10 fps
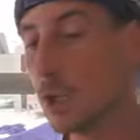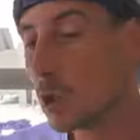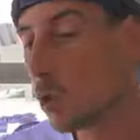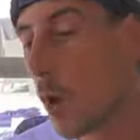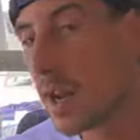
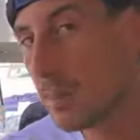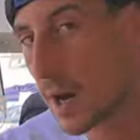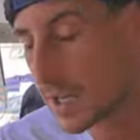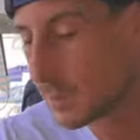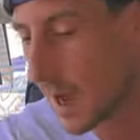20
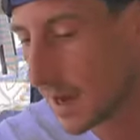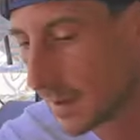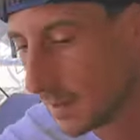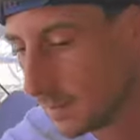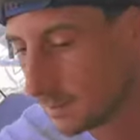bucks back.
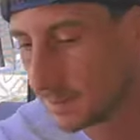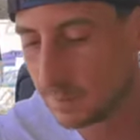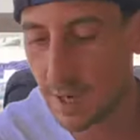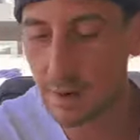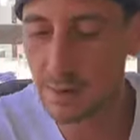
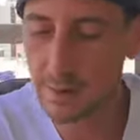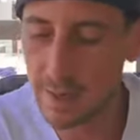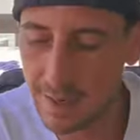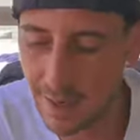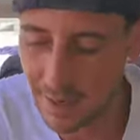Better
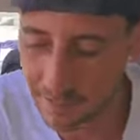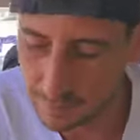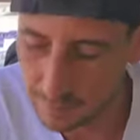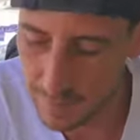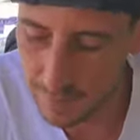than nada.
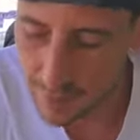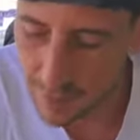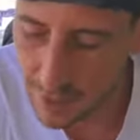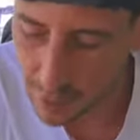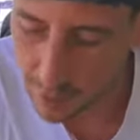Better
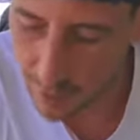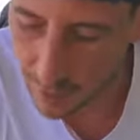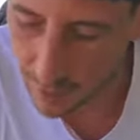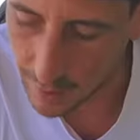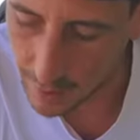than yesterday
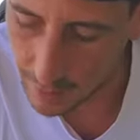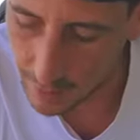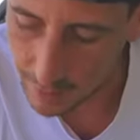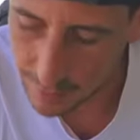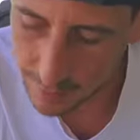already.
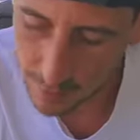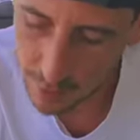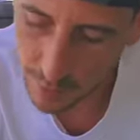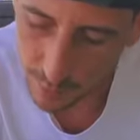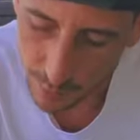
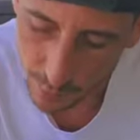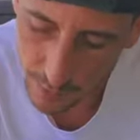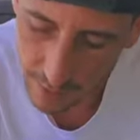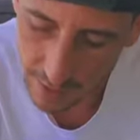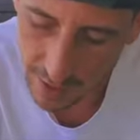
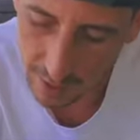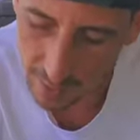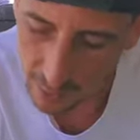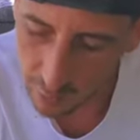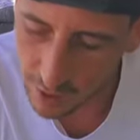Boom. Now
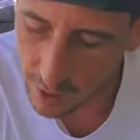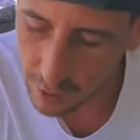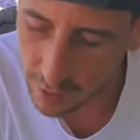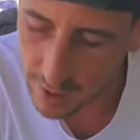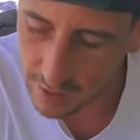the
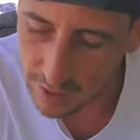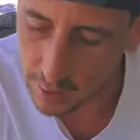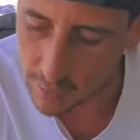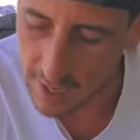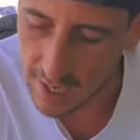300x
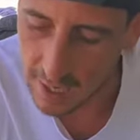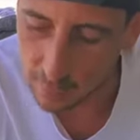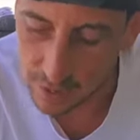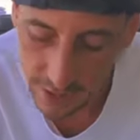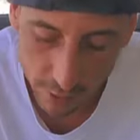can we hit?
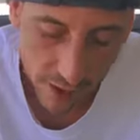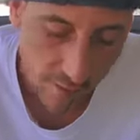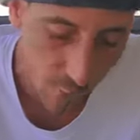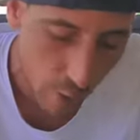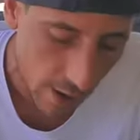We still
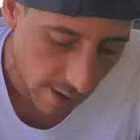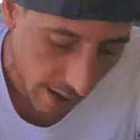have one